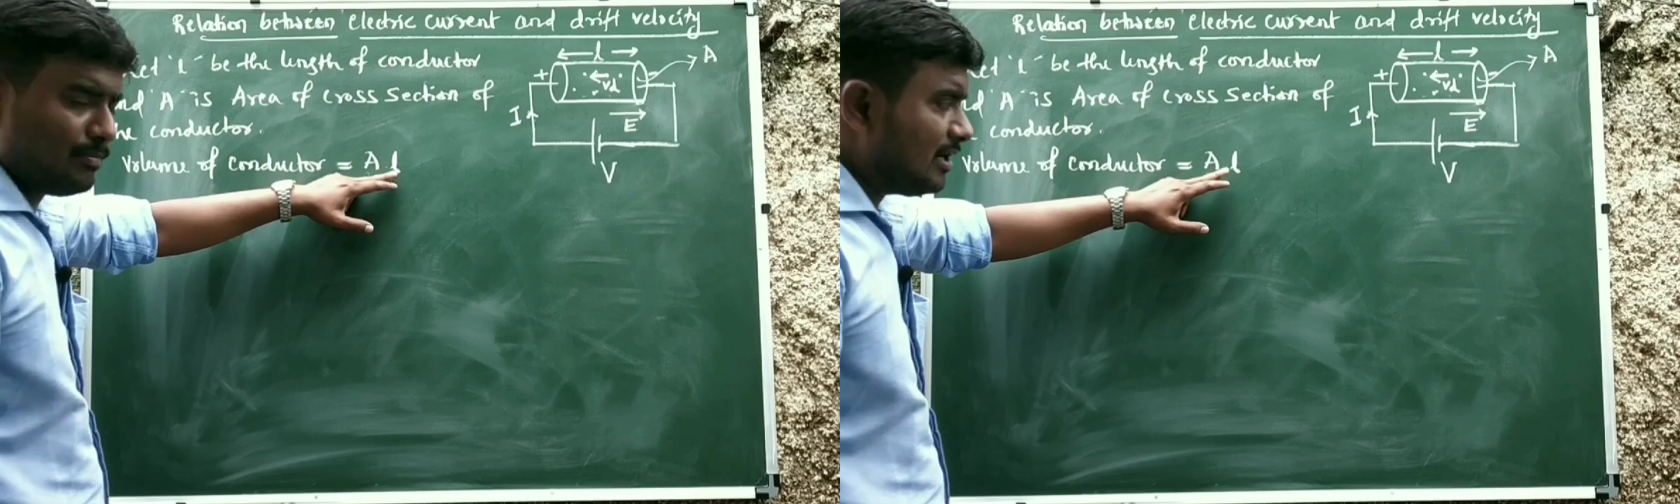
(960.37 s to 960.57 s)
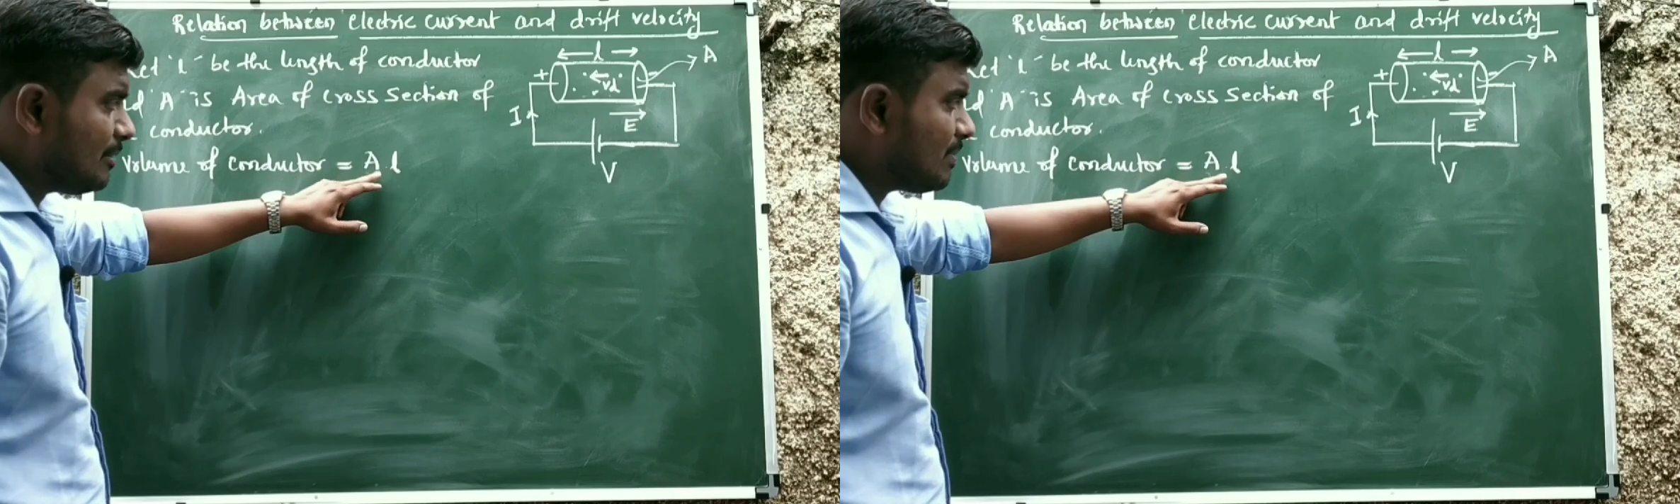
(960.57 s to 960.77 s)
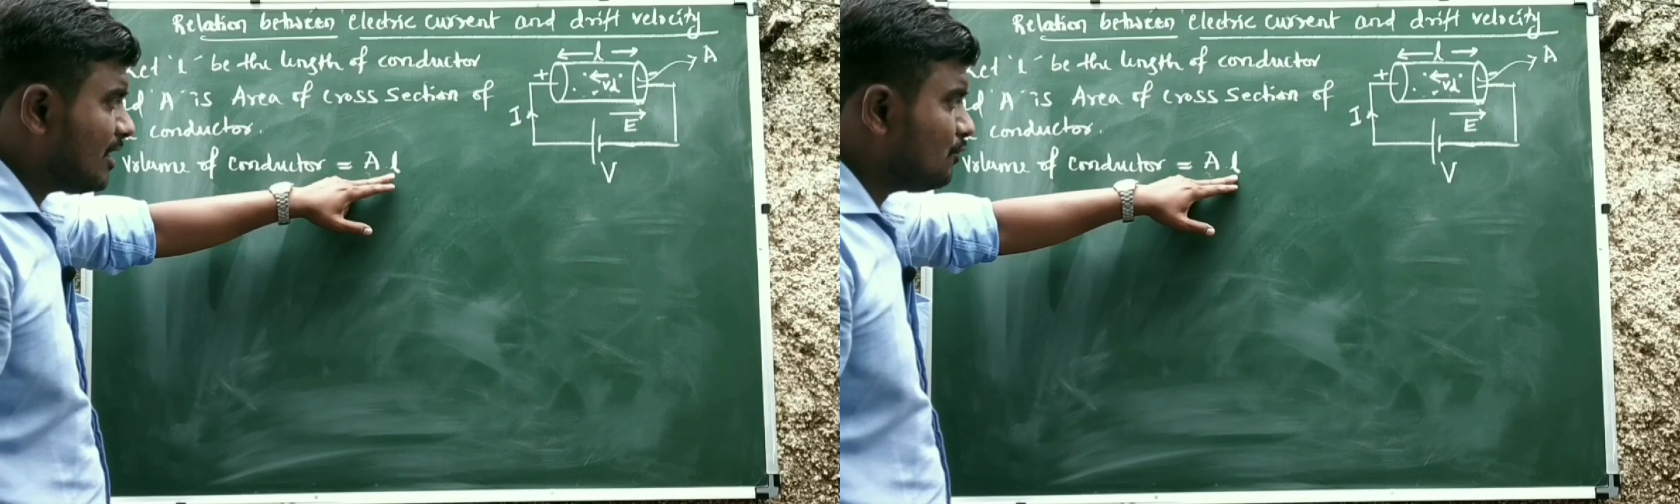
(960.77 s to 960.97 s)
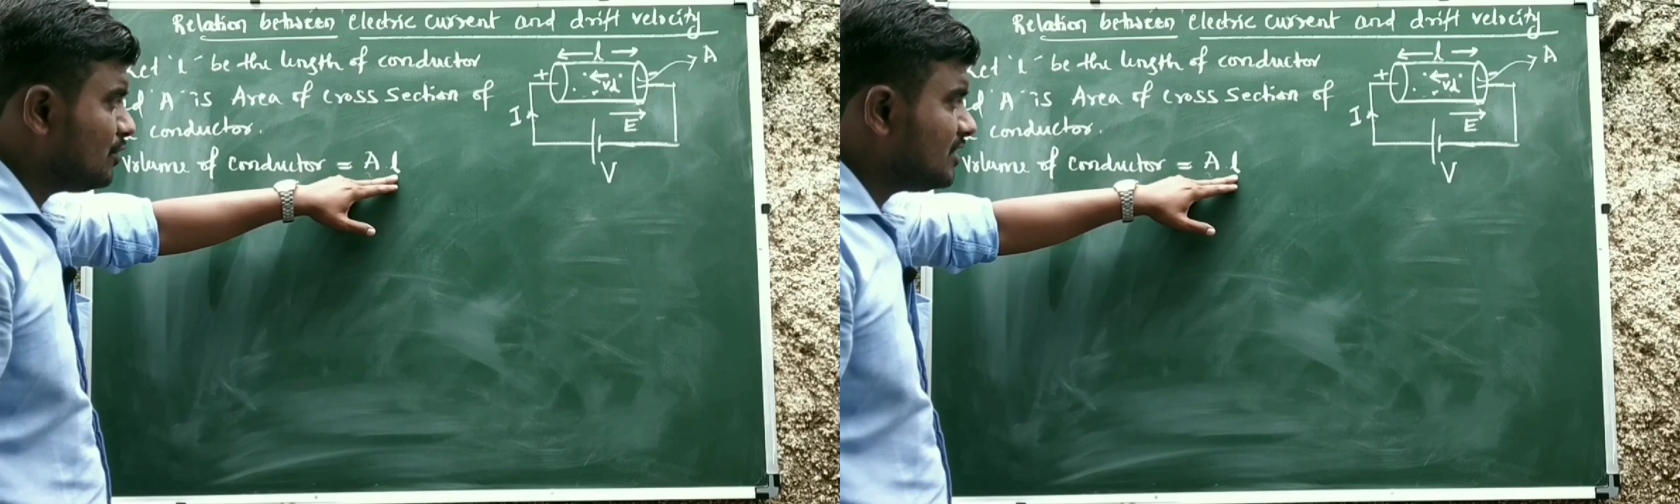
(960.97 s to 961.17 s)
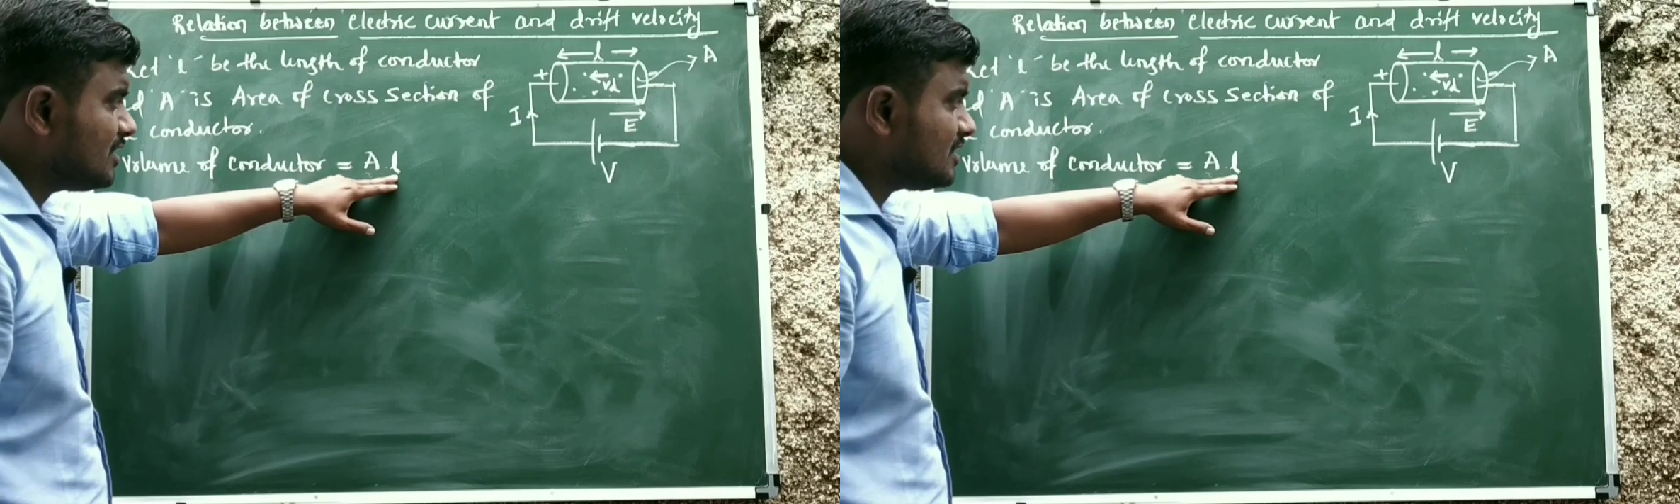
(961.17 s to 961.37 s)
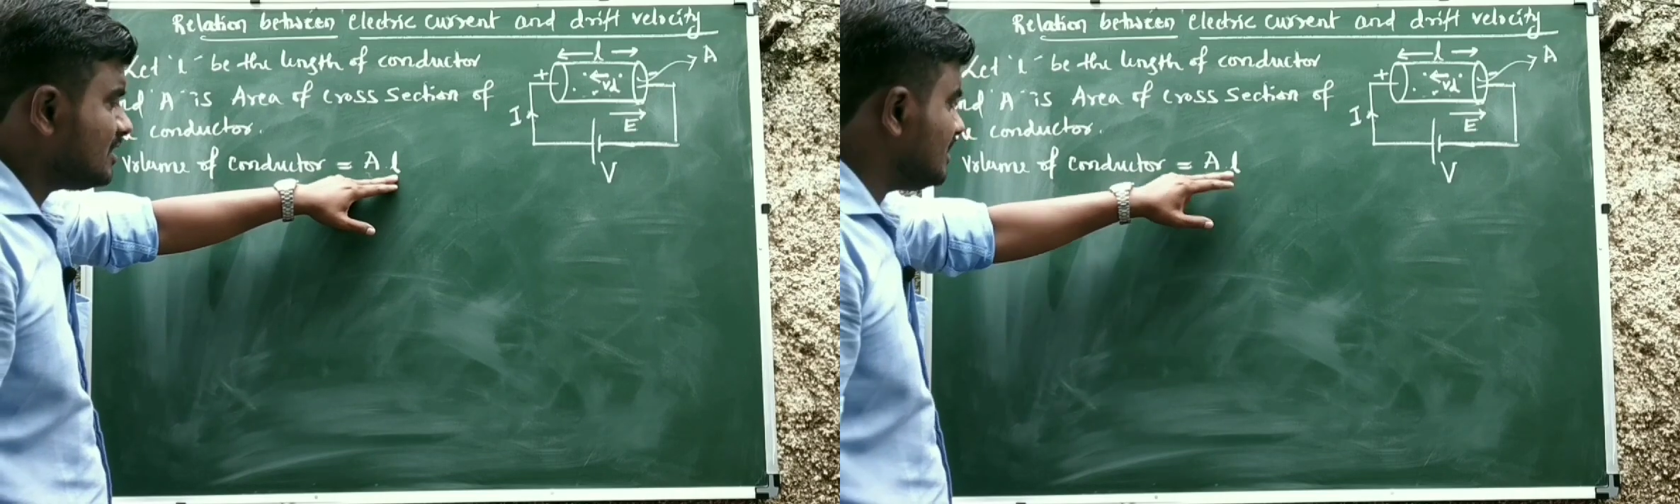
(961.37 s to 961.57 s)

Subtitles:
multiplied with this